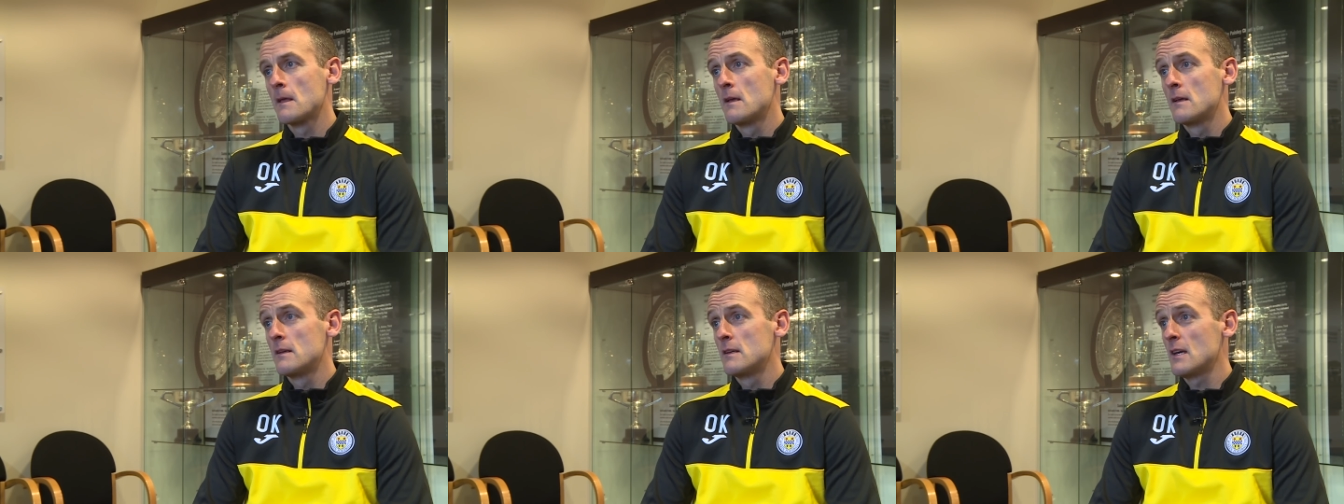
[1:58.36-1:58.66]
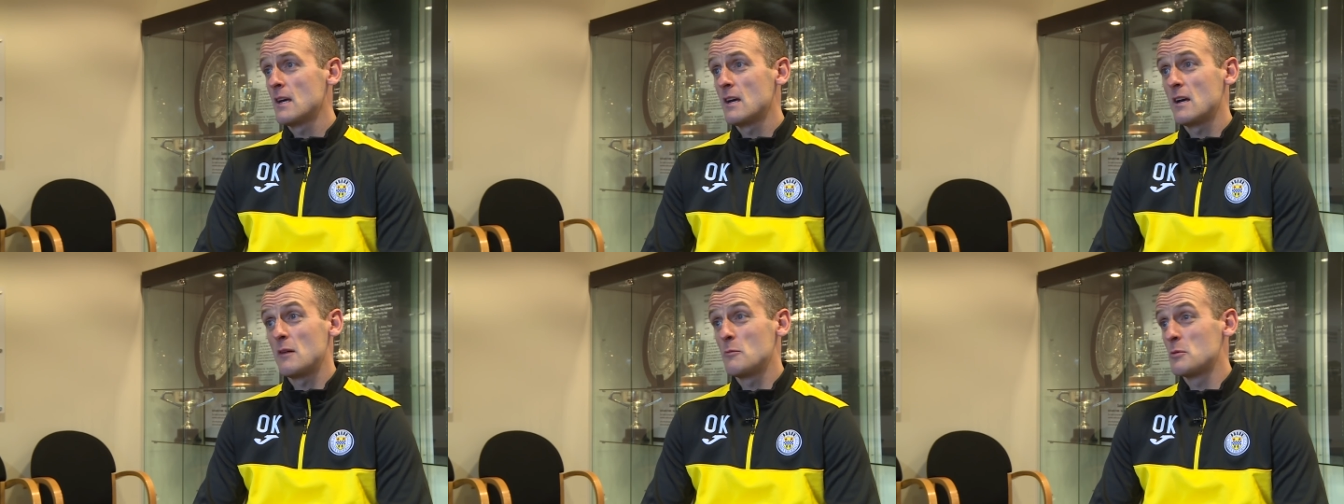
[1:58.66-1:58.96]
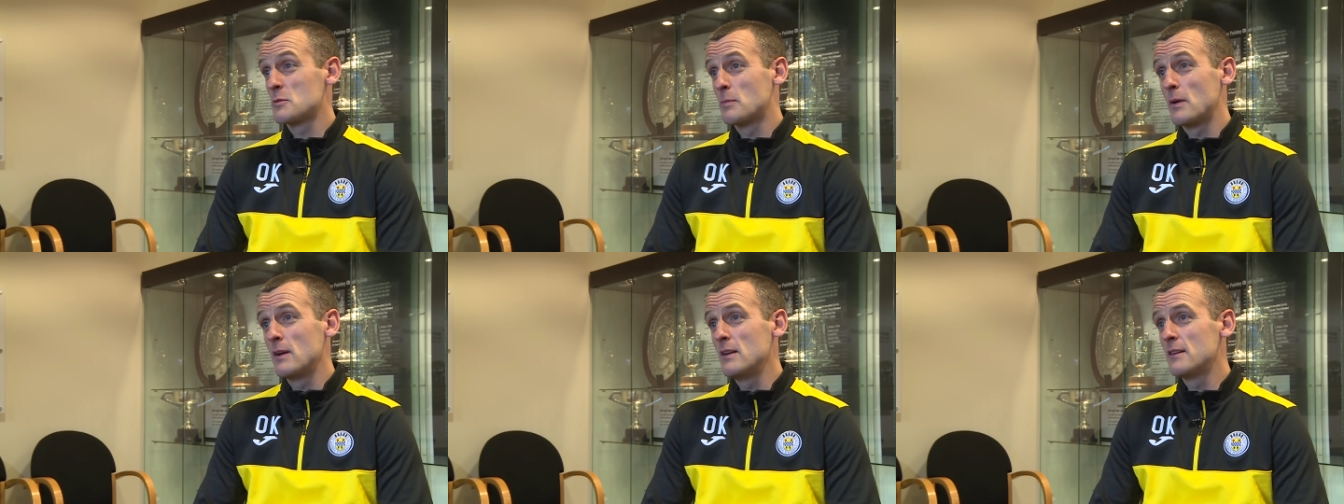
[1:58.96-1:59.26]
Yeah, it
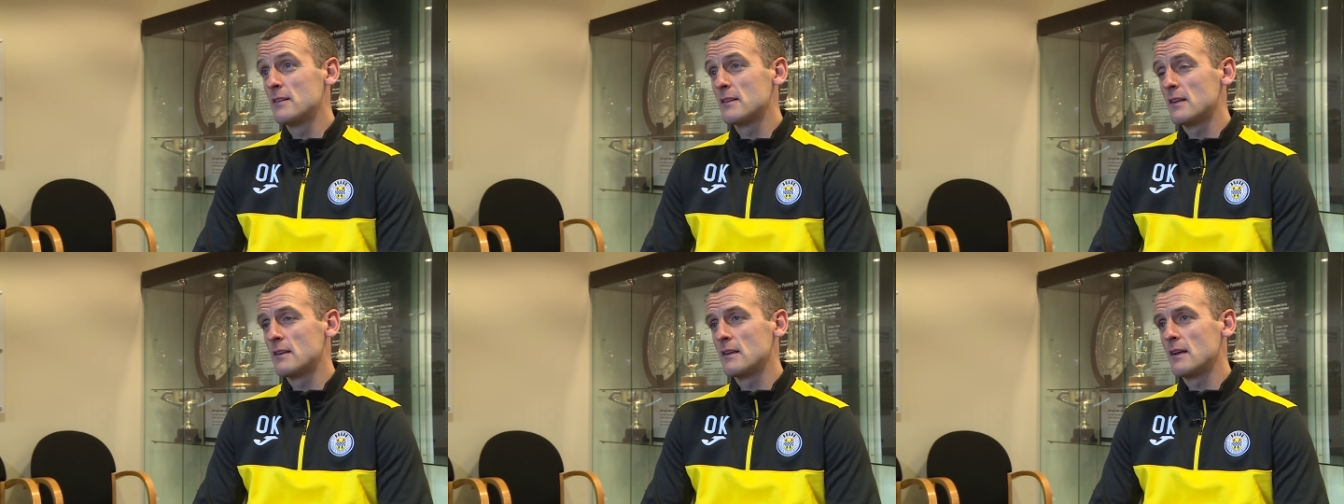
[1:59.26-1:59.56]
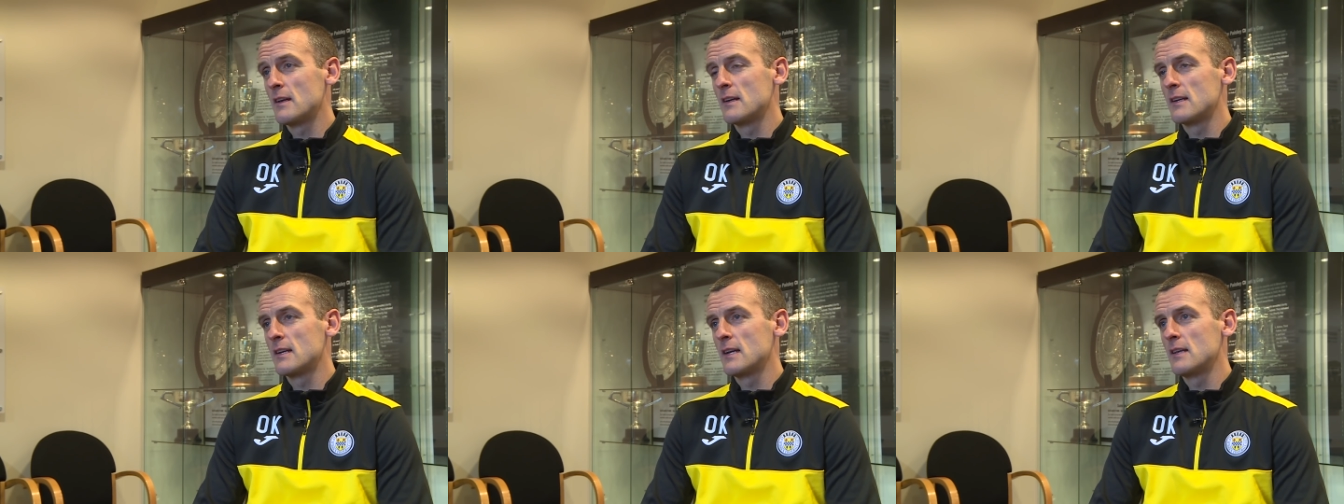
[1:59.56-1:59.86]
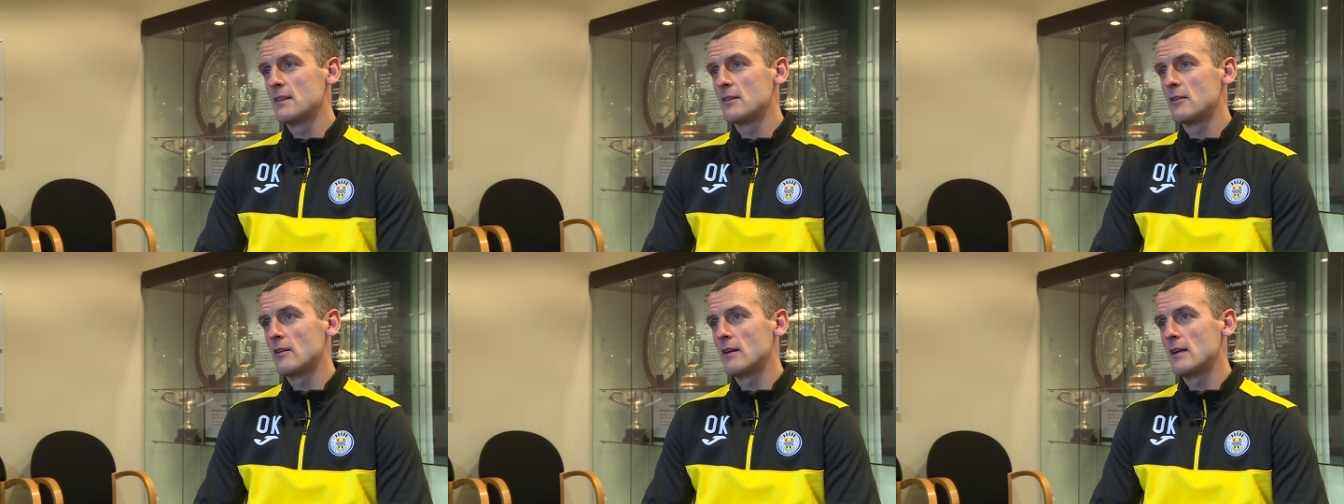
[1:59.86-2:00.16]
was brilliant. And
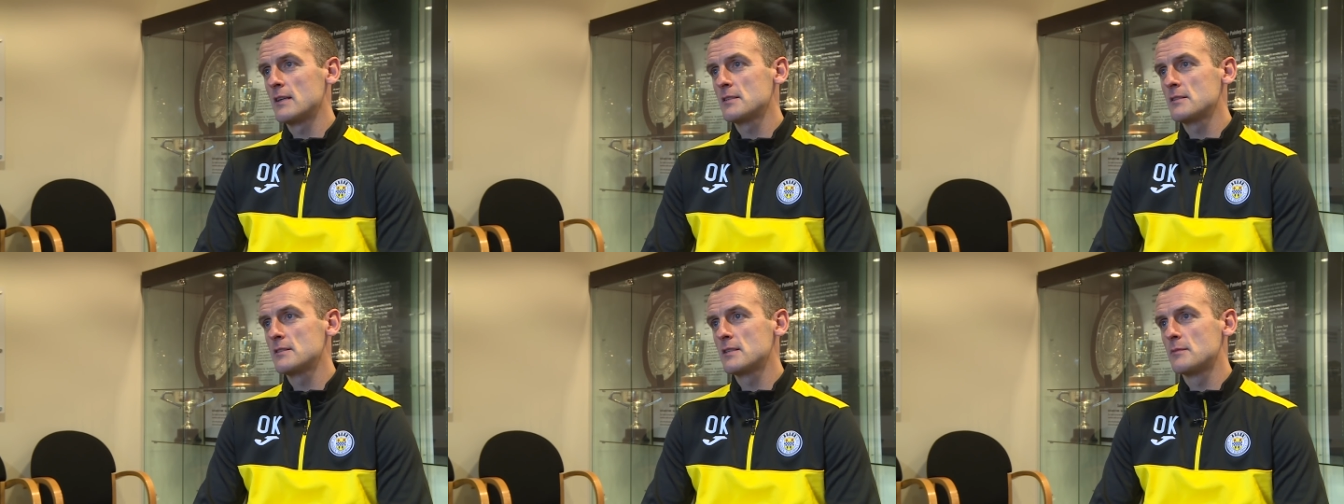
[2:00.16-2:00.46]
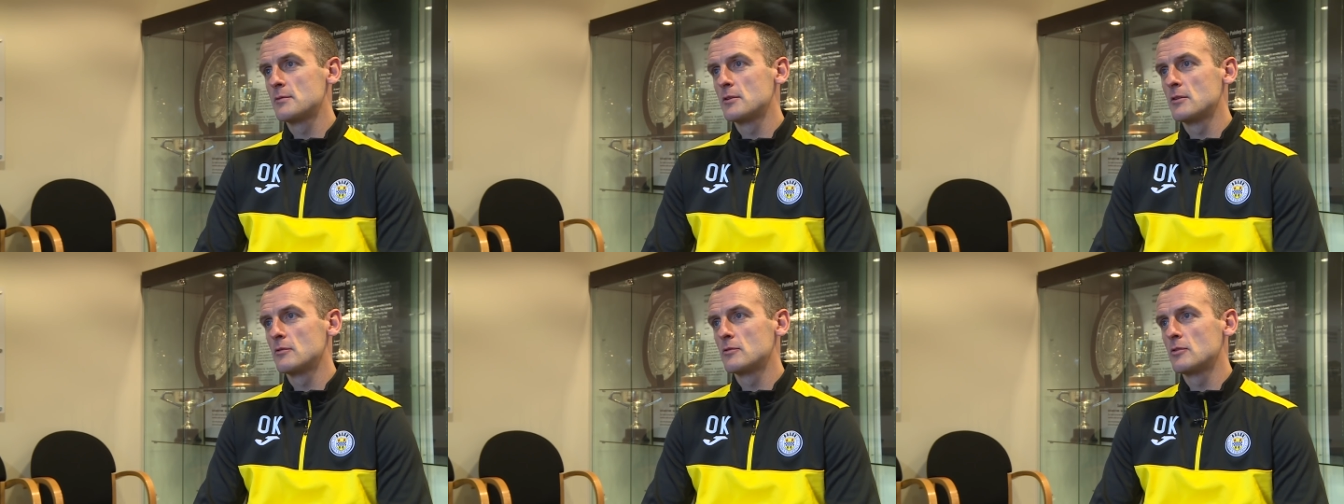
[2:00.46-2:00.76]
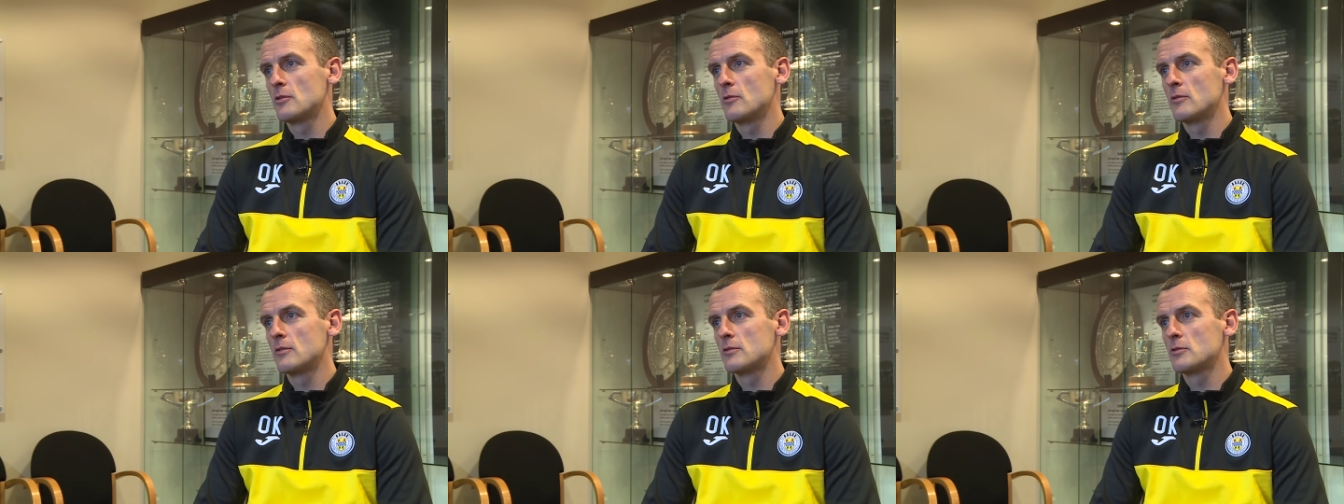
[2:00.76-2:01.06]
again, the relationships, you know,
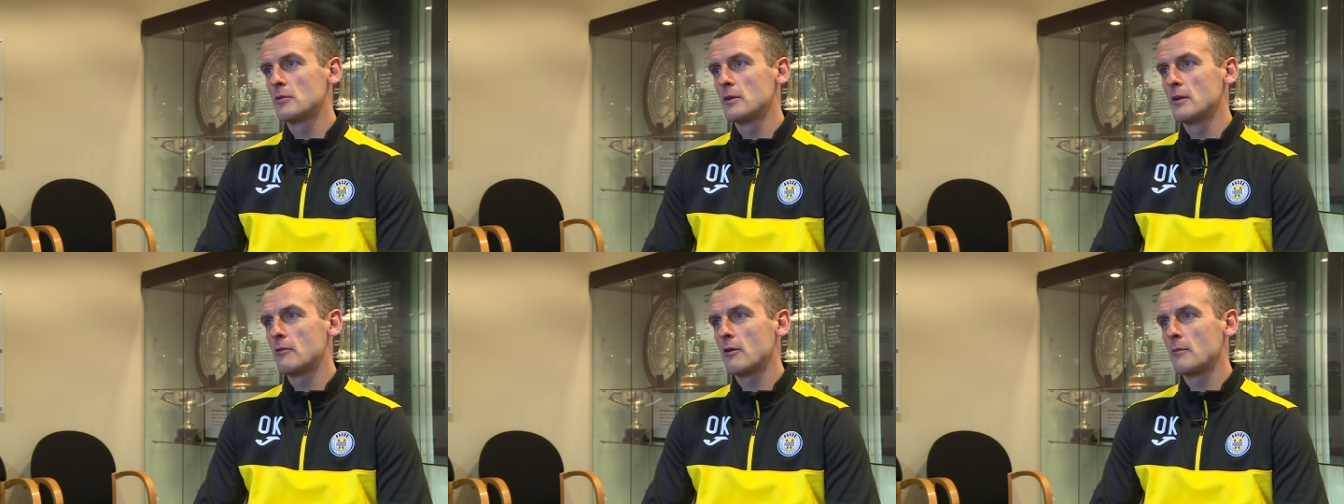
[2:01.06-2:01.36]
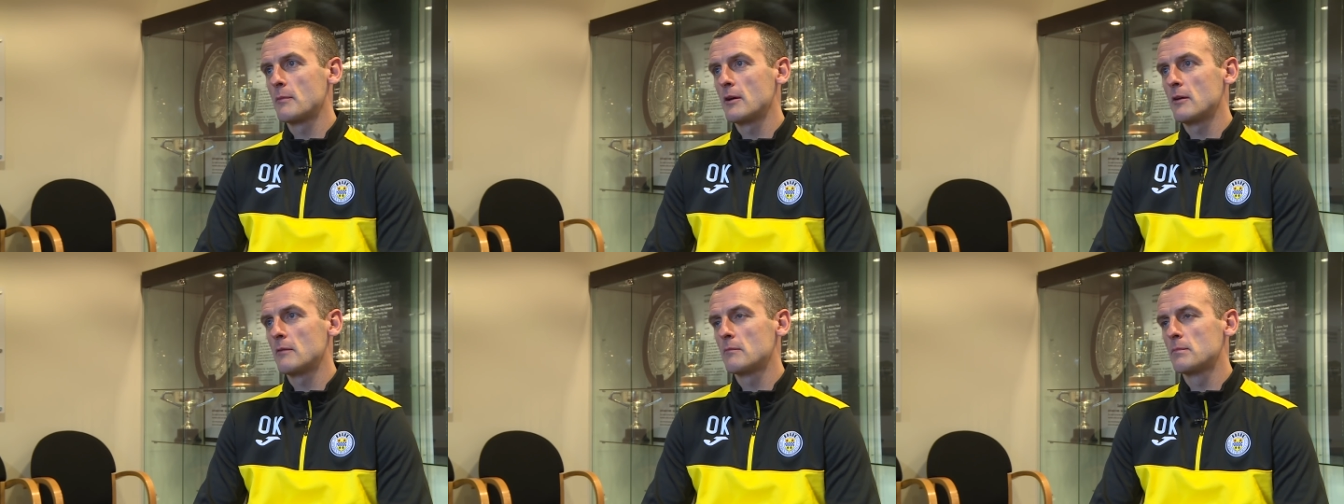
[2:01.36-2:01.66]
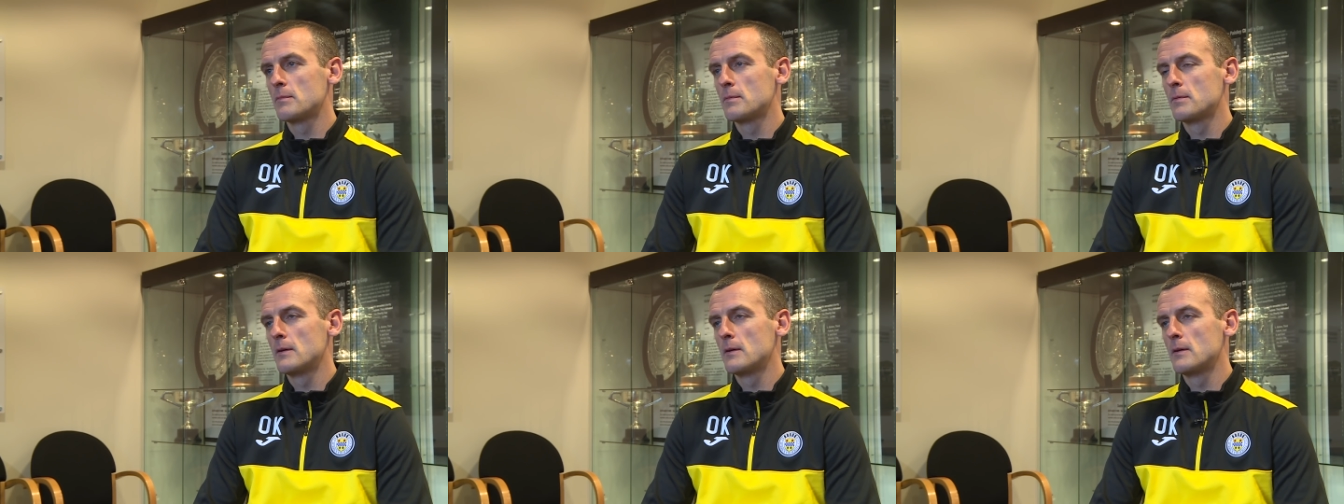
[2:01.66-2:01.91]
Tony rung me up